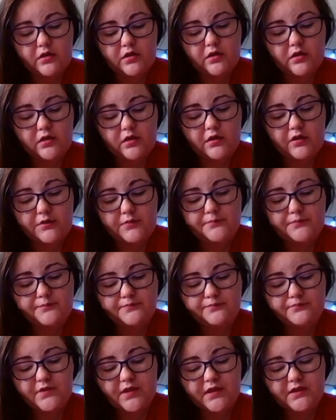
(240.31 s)

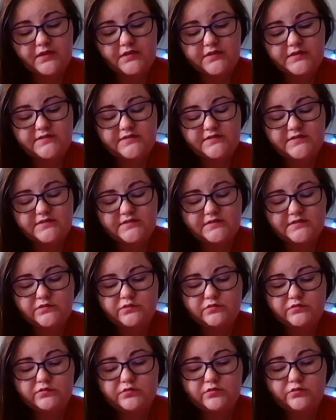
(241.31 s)
Um, and this is
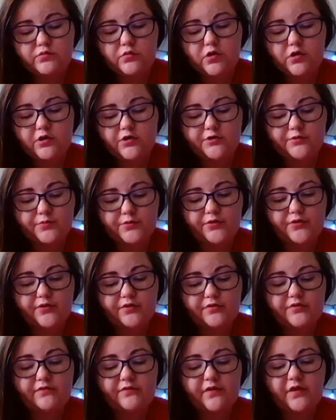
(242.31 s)
the
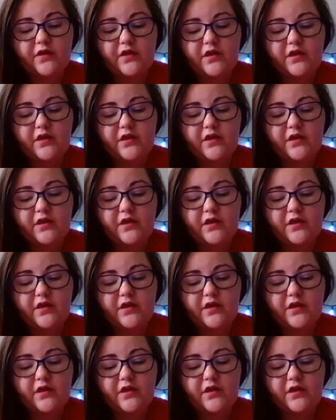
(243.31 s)
waterproof.